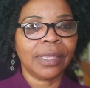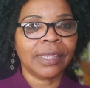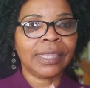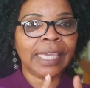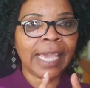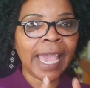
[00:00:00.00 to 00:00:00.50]

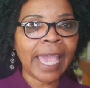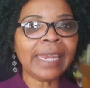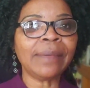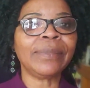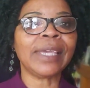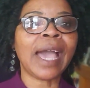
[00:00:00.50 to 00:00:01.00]
the
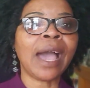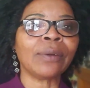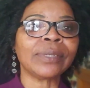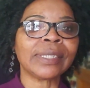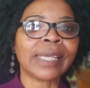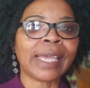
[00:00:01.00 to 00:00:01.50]
enemy
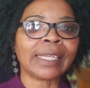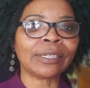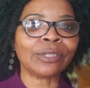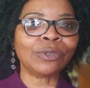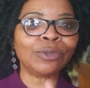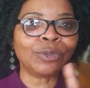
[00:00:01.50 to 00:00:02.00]
outside
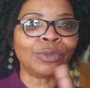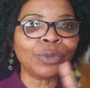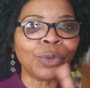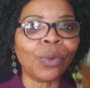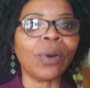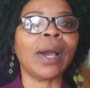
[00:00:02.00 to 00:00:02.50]
can do you
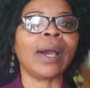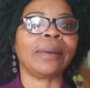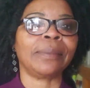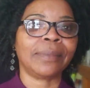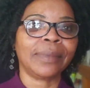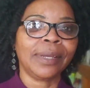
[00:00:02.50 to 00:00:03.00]
no harm.
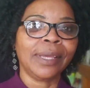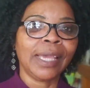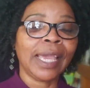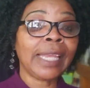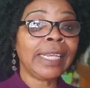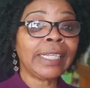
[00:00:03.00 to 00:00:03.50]

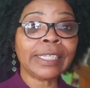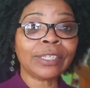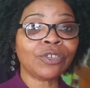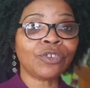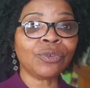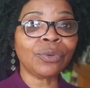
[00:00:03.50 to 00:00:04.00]
And it
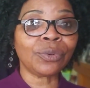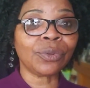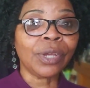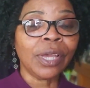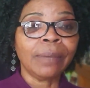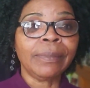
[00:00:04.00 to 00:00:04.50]
is true,
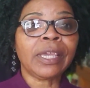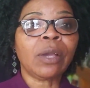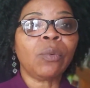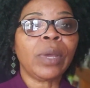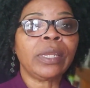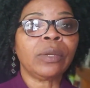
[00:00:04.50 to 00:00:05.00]

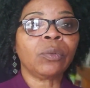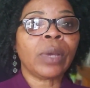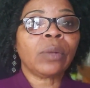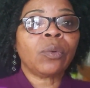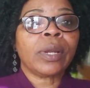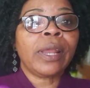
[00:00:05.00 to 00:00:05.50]
because when
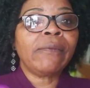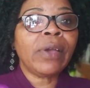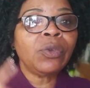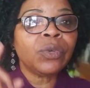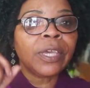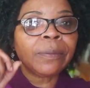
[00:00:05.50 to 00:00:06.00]
whatever
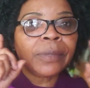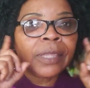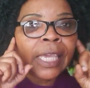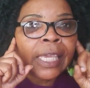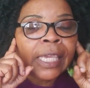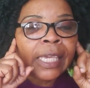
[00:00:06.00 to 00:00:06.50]
you keep
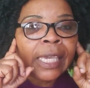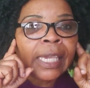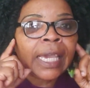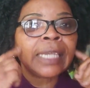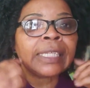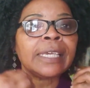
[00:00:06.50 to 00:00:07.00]

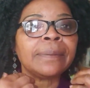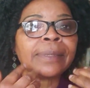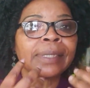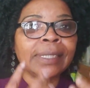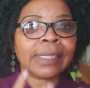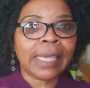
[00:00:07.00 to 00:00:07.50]
thinking and keep
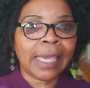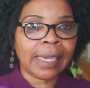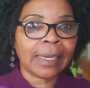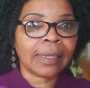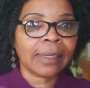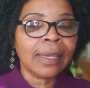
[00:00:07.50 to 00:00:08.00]

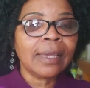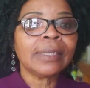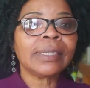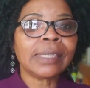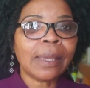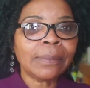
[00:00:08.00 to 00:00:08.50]
saying,
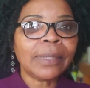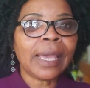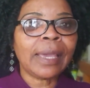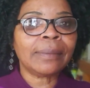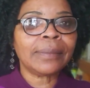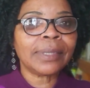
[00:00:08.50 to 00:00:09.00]

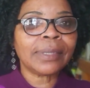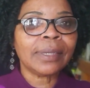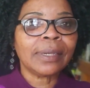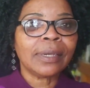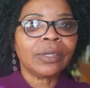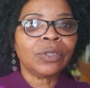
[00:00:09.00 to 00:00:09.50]
sometimes
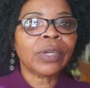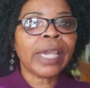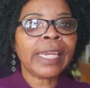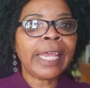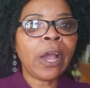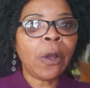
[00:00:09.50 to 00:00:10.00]
you
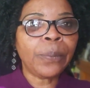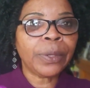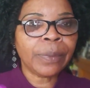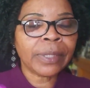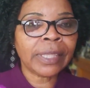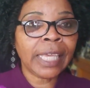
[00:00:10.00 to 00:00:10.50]
can't help
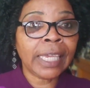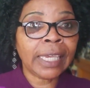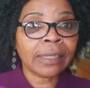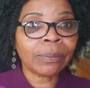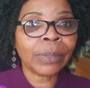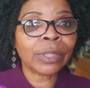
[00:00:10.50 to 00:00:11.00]
it but think
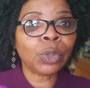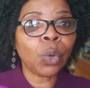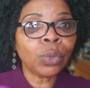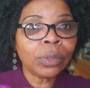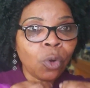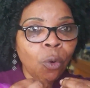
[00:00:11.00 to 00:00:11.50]
it, but
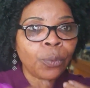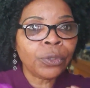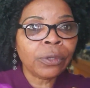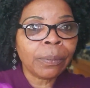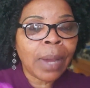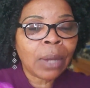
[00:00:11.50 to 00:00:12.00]
don't open
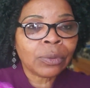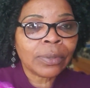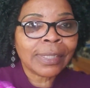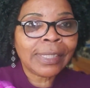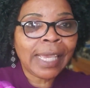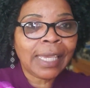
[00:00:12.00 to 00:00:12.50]
your mouth to
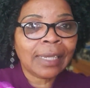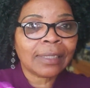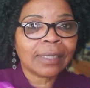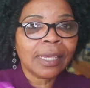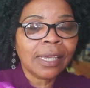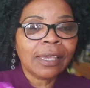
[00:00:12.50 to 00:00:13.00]
say
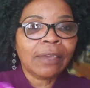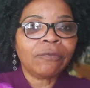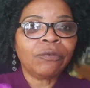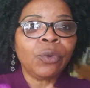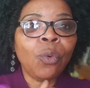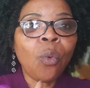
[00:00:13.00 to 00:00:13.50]
it.
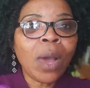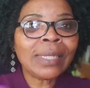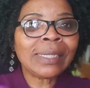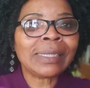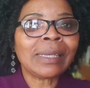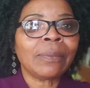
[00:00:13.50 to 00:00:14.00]
If you
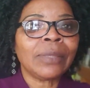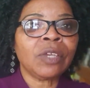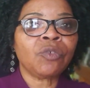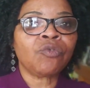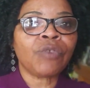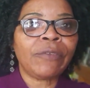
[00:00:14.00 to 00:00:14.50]
want
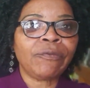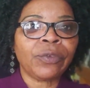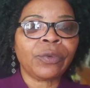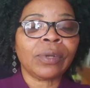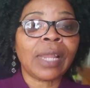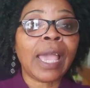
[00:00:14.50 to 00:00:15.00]
something great for
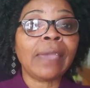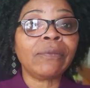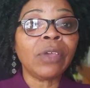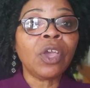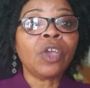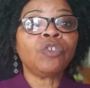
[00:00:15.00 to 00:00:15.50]
your life,
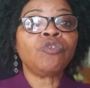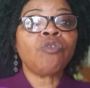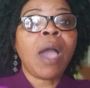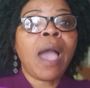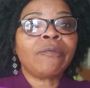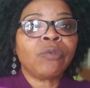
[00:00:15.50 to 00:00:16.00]
you
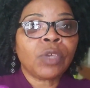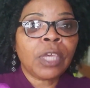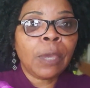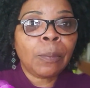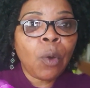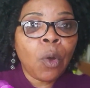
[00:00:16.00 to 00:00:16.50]
have to
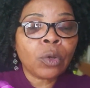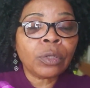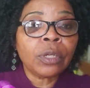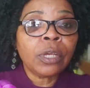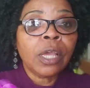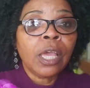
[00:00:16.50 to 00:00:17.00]
keep
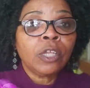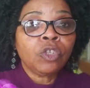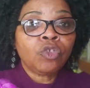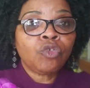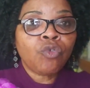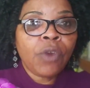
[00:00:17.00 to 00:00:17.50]
on
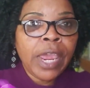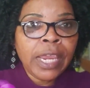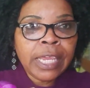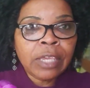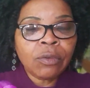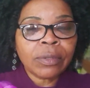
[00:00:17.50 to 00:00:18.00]

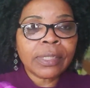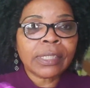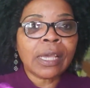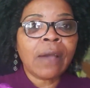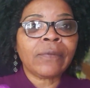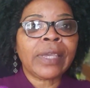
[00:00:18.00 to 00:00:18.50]
training
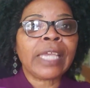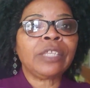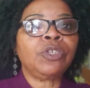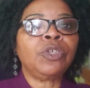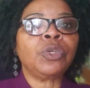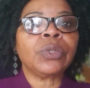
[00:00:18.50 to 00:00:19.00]
yourself, get
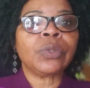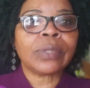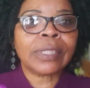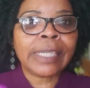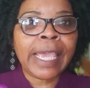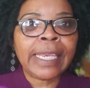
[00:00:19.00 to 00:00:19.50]
used to
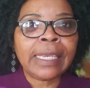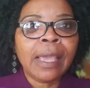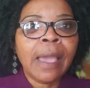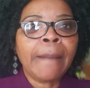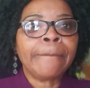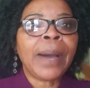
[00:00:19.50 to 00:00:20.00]
saying
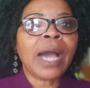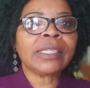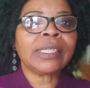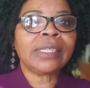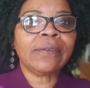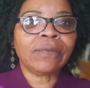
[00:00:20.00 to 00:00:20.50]

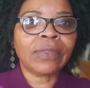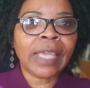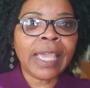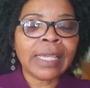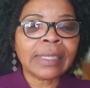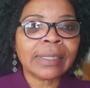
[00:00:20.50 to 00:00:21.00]
positive
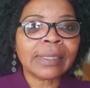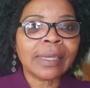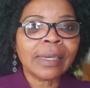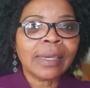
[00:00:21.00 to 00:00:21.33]
things,